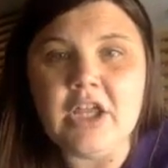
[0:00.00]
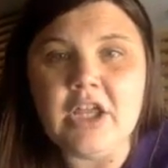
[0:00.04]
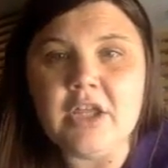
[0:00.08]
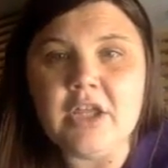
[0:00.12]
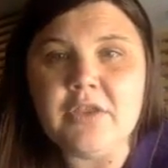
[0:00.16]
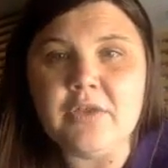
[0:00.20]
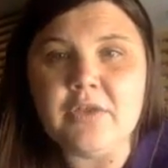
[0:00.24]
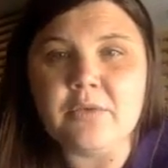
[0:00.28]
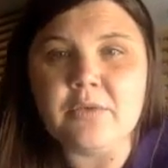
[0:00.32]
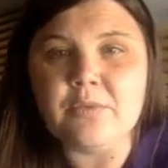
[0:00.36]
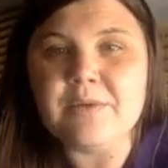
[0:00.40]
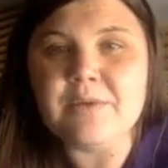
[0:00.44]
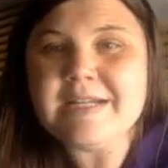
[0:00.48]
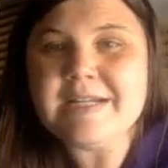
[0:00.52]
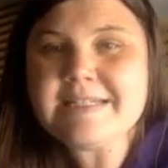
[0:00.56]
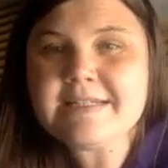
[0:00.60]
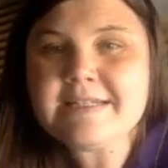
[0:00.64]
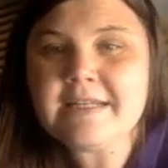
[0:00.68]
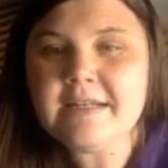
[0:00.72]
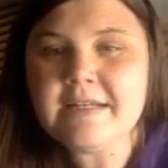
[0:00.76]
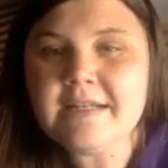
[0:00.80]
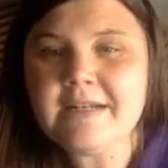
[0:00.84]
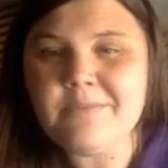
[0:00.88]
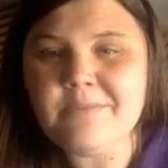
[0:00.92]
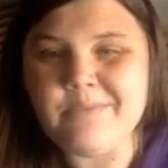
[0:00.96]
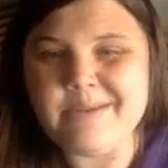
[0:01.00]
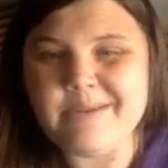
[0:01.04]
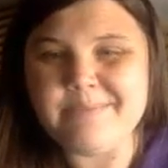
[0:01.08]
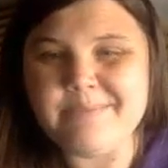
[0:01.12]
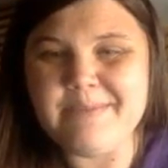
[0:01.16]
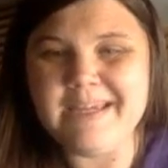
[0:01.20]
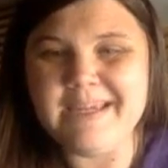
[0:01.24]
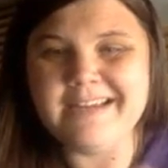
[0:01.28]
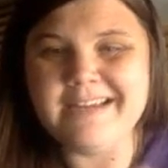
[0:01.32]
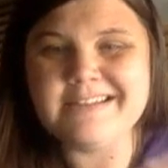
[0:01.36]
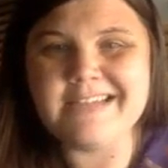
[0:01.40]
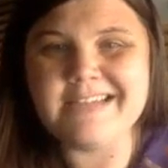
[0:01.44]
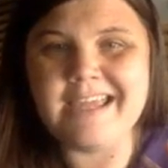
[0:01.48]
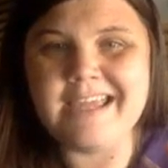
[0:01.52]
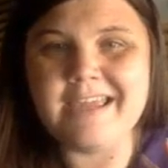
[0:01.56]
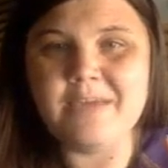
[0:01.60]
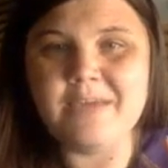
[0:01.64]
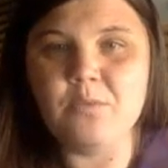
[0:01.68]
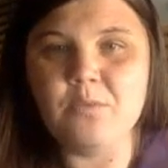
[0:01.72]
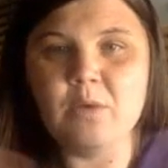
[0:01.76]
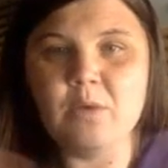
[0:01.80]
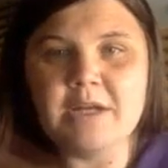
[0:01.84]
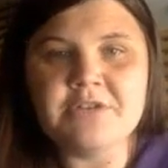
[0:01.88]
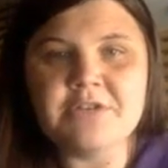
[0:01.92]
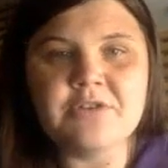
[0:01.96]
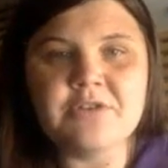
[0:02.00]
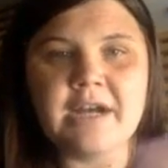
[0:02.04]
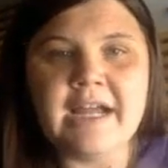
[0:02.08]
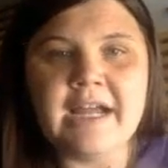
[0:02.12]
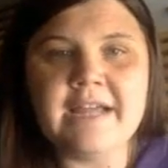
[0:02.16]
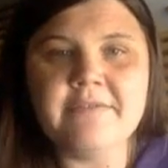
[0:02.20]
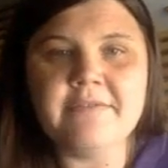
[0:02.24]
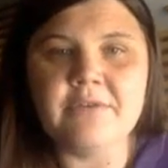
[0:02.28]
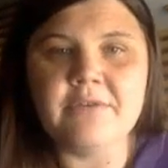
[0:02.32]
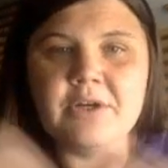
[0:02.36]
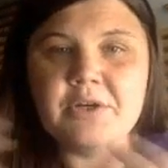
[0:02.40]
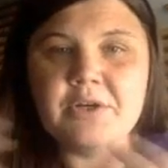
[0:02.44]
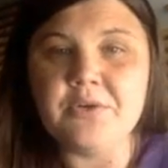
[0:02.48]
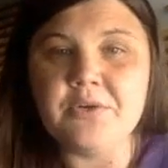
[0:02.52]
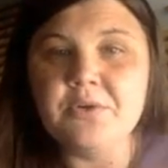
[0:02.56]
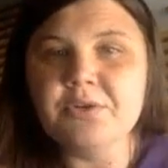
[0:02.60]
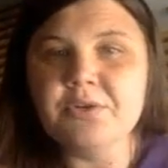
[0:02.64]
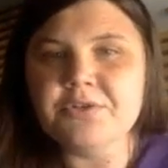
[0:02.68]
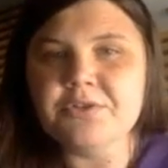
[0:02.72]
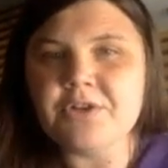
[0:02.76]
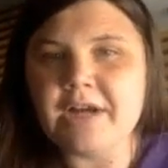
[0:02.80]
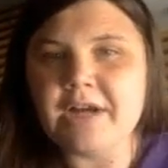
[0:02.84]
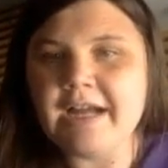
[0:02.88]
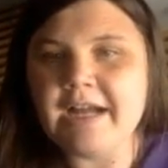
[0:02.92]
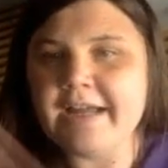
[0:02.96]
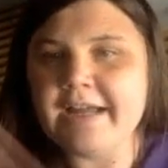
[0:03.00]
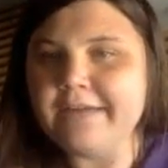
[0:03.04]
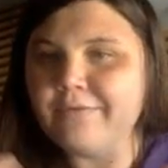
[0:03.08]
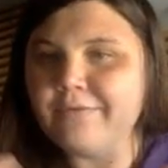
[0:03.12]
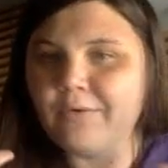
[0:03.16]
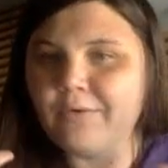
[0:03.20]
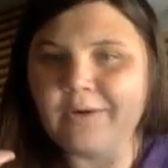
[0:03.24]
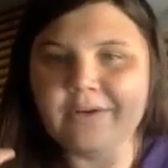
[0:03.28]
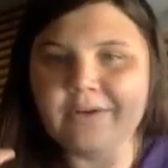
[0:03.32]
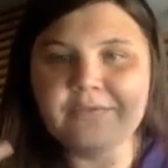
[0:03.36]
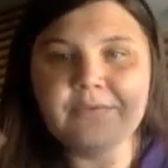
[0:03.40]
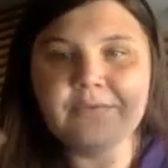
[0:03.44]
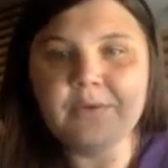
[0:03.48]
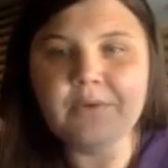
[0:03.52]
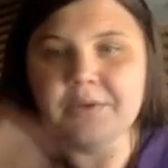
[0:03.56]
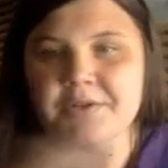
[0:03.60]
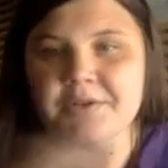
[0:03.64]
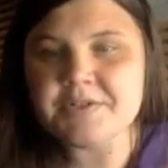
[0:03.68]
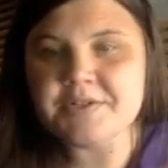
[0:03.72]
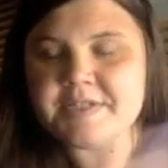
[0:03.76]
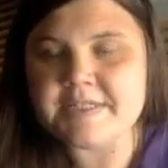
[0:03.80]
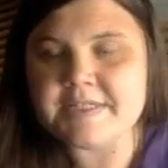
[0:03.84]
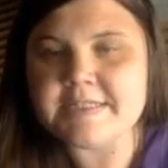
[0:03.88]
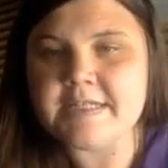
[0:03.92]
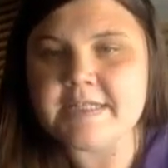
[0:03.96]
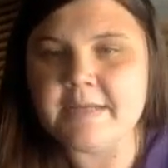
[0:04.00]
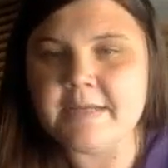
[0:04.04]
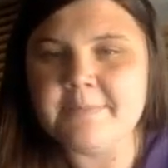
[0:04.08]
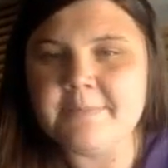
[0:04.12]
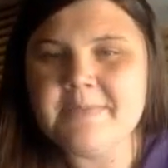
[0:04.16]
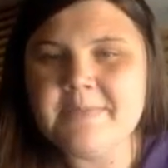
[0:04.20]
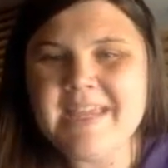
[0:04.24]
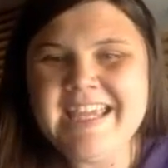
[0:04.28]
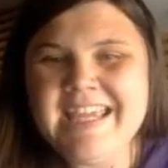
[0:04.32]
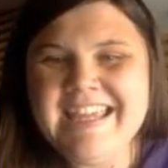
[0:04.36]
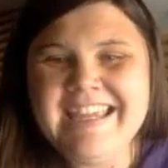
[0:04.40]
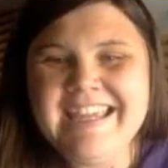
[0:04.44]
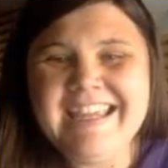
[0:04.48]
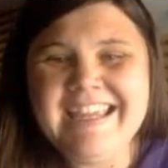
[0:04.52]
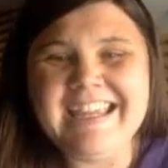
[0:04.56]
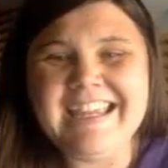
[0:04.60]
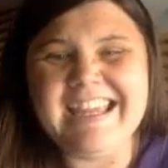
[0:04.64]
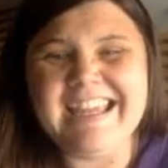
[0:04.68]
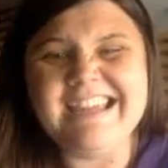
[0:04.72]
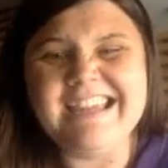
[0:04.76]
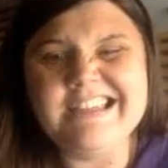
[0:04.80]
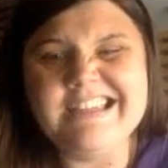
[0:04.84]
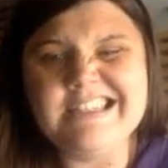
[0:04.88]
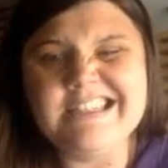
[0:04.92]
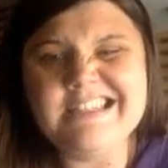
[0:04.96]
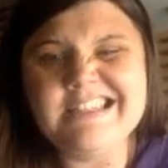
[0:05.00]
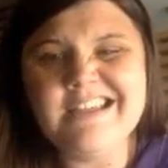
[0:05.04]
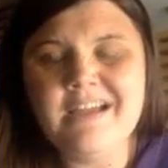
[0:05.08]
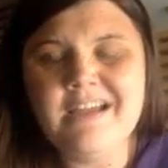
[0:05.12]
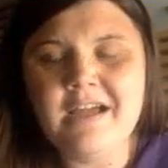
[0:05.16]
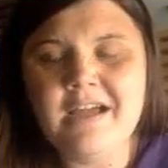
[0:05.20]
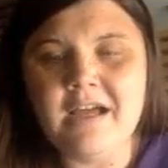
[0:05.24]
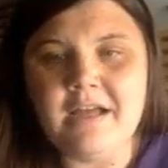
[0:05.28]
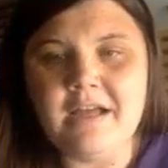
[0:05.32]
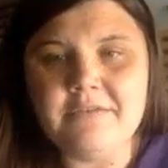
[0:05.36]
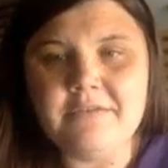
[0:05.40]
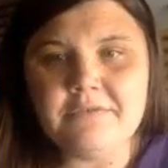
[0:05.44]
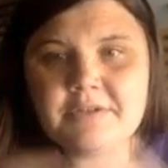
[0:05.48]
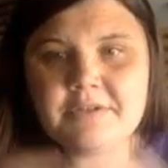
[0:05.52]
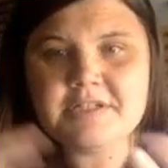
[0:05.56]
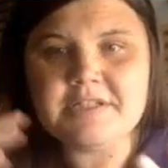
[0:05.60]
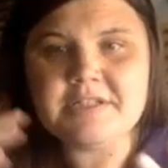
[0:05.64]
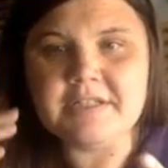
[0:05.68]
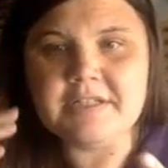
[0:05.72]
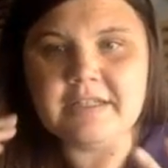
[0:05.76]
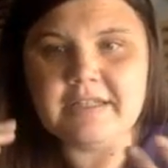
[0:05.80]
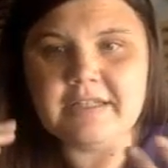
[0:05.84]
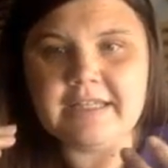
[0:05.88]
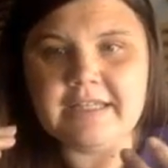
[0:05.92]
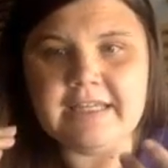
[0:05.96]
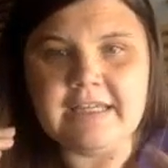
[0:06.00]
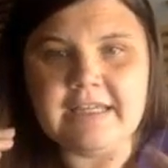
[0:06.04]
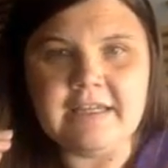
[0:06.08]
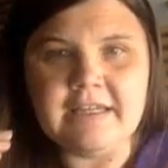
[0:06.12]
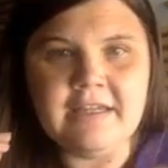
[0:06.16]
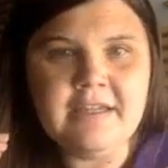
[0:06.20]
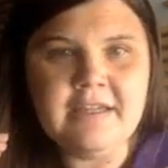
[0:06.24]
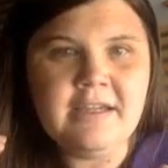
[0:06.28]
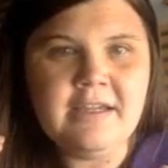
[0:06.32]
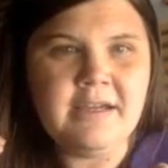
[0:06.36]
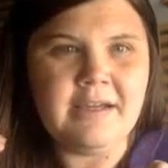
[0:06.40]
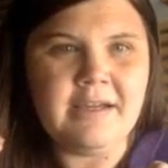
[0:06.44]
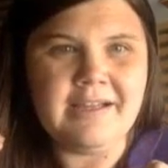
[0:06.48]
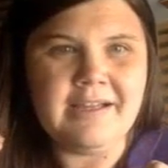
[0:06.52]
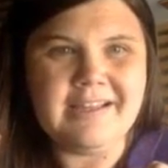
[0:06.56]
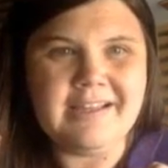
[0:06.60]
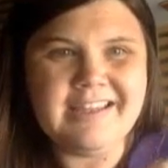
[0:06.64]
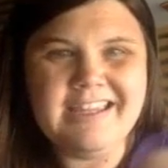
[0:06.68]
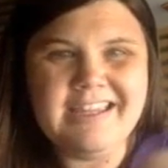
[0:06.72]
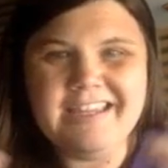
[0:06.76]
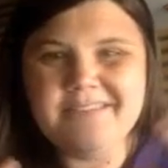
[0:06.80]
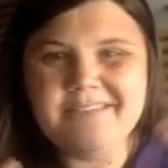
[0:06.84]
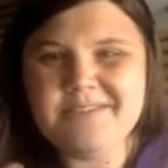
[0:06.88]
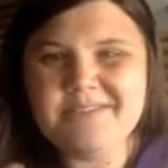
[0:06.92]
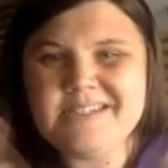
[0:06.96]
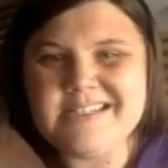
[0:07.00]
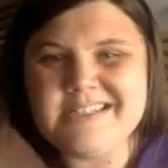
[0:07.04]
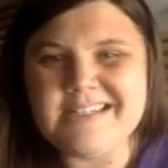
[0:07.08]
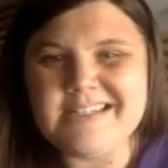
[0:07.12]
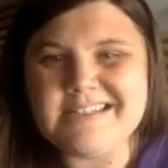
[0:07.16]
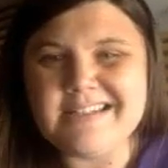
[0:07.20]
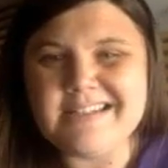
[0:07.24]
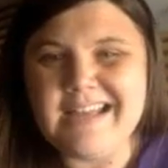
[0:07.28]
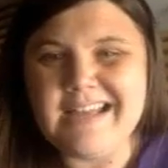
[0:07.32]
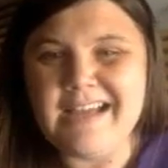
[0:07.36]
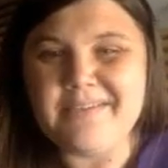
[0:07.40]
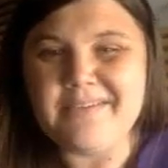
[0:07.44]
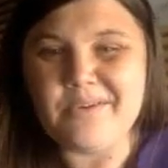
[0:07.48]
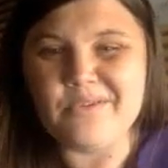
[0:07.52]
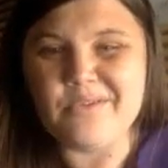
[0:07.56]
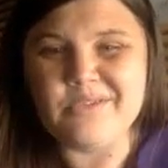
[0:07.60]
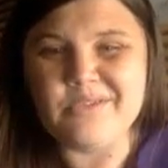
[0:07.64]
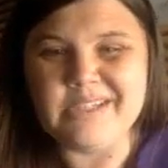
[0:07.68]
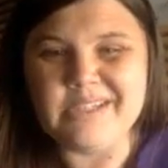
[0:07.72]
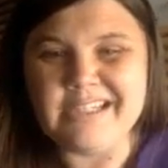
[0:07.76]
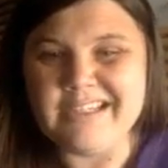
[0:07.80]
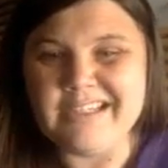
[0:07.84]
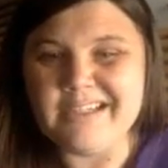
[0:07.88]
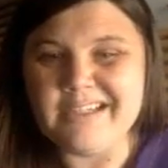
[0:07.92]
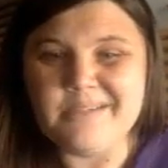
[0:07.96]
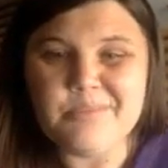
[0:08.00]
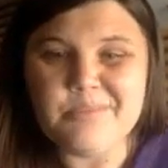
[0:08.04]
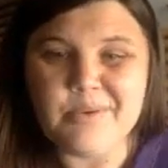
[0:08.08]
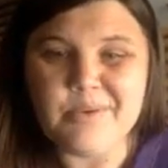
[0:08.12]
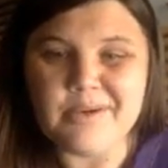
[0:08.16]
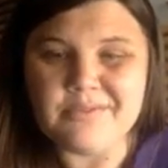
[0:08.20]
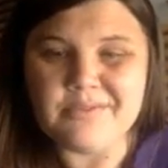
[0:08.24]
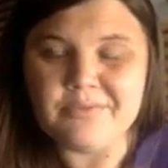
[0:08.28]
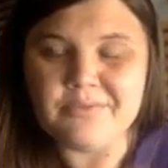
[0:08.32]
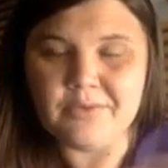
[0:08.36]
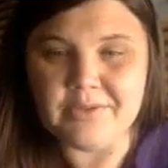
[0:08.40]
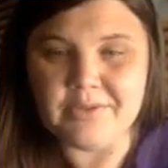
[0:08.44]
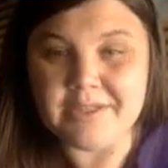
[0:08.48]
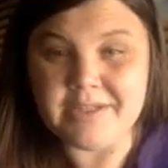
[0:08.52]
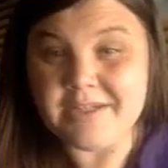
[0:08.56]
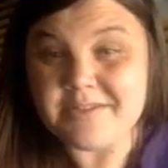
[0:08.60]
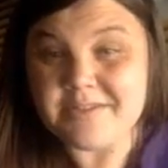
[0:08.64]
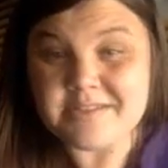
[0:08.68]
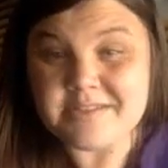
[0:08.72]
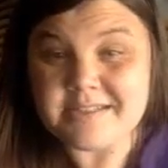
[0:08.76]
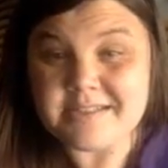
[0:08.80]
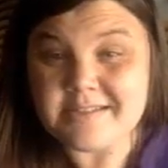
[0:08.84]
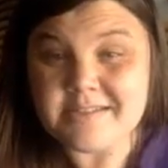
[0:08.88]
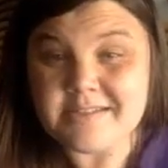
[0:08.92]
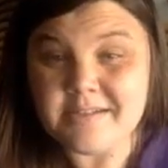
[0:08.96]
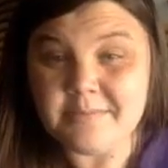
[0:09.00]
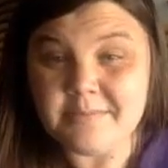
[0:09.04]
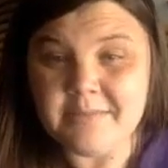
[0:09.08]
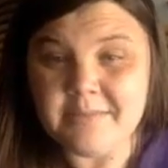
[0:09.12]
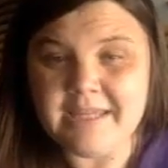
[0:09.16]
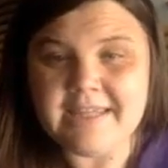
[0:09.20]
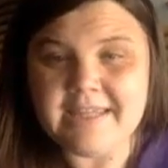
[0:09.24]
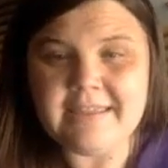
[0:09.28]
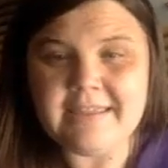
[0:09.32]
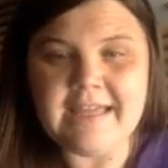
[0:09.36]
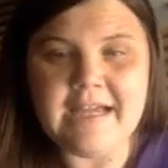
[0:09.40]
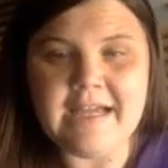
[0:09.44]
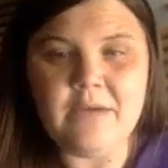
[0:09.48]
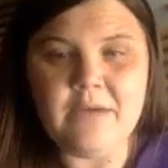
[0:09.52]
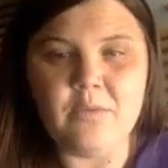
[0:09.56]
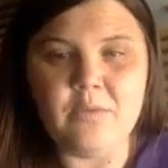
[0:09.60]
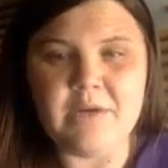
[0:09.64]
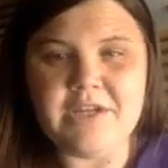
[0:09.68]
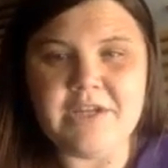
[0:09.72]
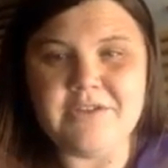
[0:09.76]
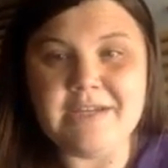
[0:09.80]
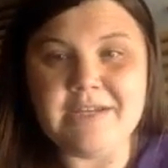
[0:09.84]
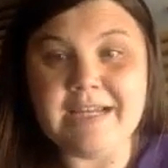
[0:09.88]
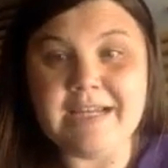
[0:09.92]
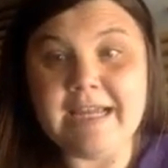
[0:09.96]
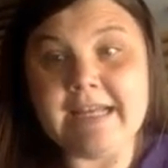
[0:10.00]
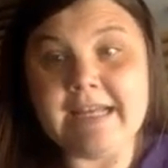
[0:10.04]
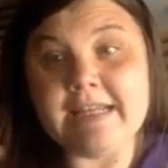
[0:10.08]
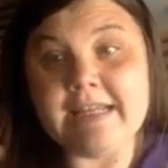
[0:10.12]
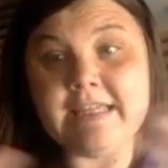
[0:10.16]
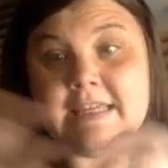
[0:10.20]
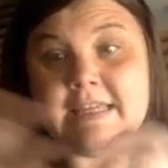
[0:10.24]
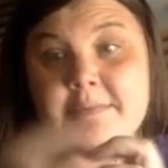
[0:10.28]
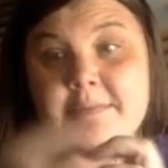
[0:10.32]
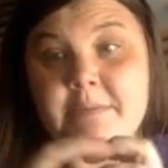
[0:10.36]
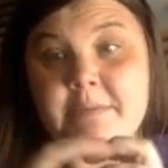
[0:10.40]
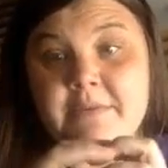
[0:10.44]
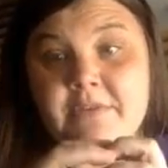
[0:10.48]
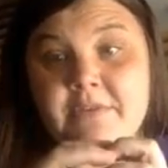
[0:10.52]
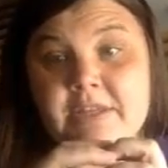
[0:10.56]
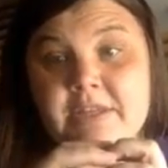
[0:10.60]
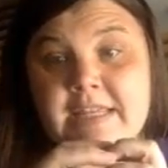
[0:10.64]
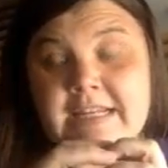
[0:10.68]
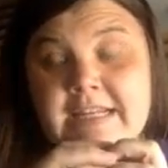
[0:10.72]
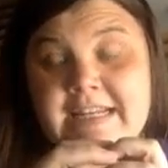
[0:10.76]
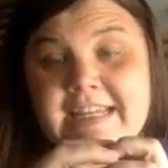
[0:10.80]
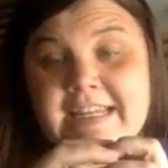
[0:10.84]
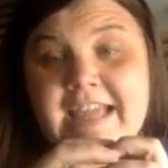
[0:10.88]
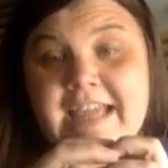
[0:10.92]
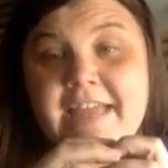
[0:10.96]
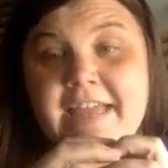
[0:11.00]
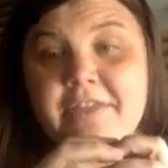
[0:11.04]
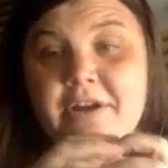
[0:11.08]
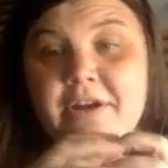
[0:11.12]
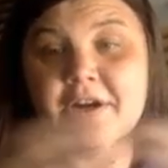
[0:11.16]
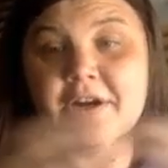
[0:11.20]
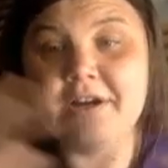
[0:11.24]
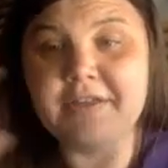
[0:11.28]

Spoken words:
the reason we picked a OneDrive or a Google Drive or a folder system is, unfortunately, Canvas doesn't have a really good portfolio system like that, where you can kind of keep everything together